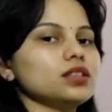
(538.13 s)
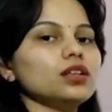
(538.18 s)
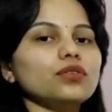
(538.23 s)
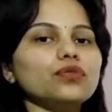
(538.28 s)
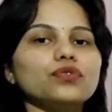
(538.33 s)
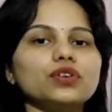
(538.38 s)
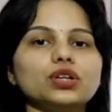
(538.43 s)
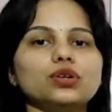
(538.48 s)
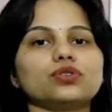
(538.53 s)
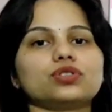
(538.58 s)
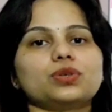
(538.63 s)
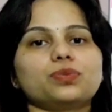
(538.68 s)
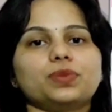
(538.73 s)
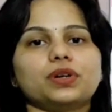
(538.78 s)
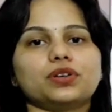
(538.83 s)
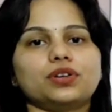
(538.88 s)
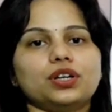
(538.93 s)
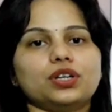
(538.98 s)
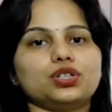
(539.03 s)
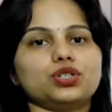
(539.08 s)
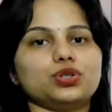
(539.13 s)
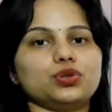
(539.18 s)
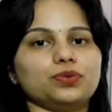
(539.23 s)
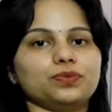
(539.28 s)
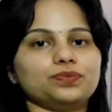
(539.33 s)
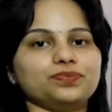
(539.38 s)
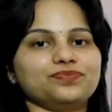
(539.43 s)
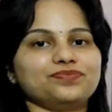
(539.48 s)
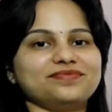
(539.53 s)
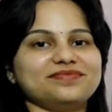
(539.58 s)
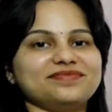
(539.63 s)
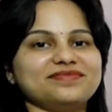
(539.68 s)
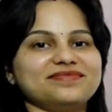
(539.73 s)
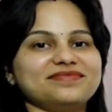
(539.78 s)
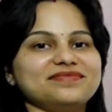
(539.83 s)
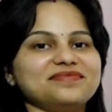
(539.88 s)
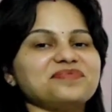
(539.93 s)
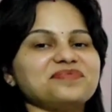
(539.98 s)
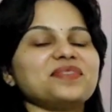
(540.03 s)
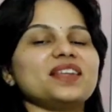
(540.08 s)
as the phenotypic ratio.
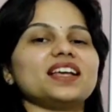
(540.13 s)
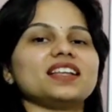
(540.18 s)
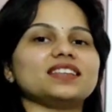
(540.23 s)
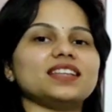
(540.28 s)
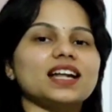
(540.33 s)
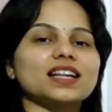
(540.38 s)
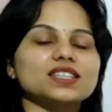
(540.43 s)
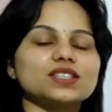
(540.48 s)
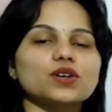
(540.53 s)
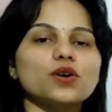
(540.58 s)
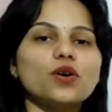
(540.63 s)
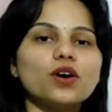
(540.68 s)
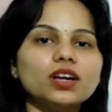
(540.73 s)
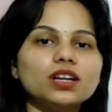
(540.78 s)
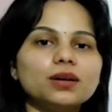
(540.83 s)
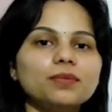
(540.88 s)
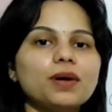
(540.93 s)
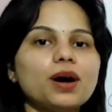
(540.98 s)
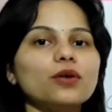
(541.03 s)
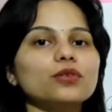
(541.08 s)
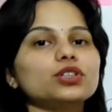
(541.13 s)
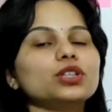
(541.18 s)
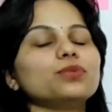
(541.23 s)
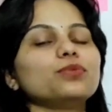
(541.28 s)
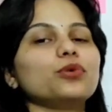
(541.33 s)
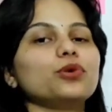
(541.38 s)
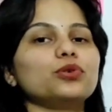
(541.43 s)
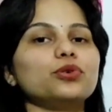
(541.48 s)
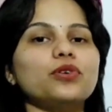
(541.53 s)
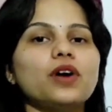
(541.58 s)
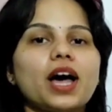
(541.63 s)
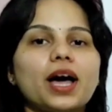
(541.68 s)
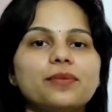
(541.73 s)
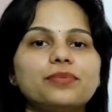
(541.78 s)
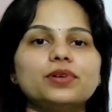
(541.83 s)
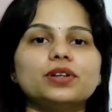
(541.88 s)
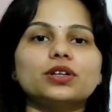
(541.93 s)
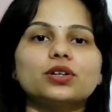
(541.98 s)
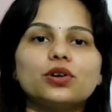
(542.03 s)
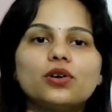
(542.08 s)
That's all about the
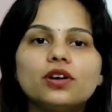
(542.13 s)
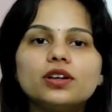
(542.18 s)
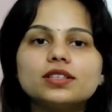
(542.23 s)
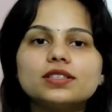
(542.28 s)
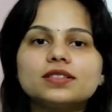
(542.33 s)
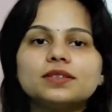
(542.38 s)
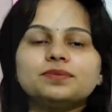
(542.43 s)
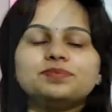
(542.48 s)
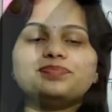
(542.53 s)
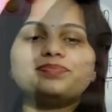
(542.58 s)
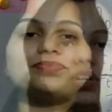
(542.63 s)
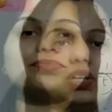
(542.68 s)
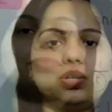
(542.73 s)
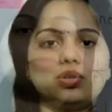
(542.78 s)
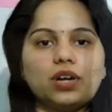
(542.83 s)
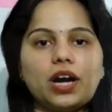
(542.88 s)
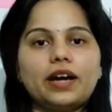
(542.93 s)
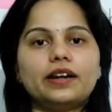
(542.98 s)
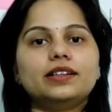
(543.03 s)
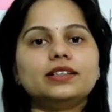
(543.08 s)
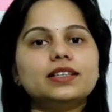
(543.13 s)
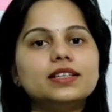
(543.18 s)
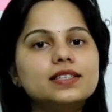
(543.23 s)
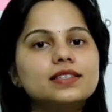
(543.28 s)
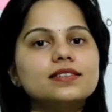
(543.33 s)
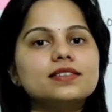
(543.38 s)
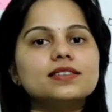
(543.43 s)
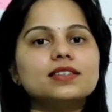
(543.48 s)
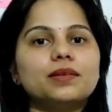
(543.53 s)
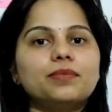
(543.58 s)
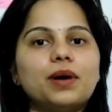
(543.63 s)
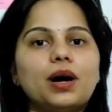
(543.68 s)
monohybrid cross. Next video, I'll discuss